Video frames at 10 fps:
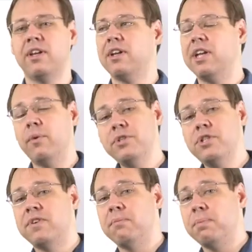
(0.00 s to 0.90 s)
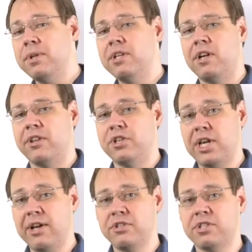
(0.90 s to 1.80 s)
Now, once you've completed all the
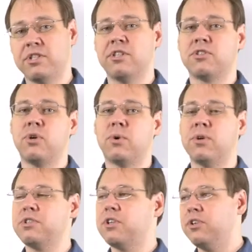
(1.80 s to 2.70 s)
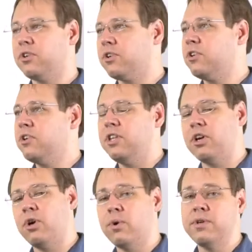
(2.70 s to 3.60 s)
challenges in this course, you'll earn the
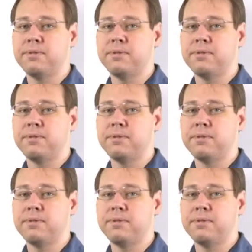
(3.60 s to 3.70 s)
course